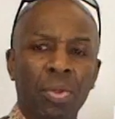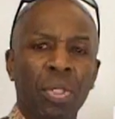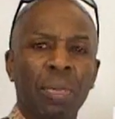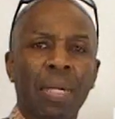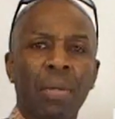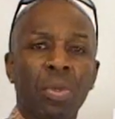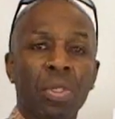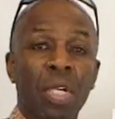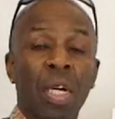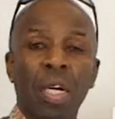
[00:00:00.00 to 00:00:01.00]
talking about was
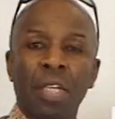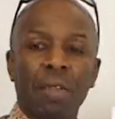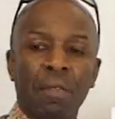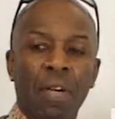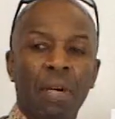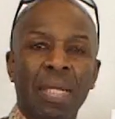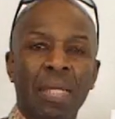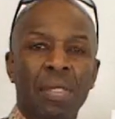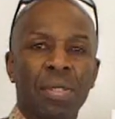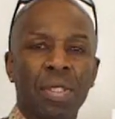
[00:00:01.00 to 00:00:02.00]
an
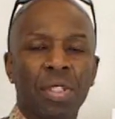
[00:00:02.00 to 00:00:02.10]
environmental study,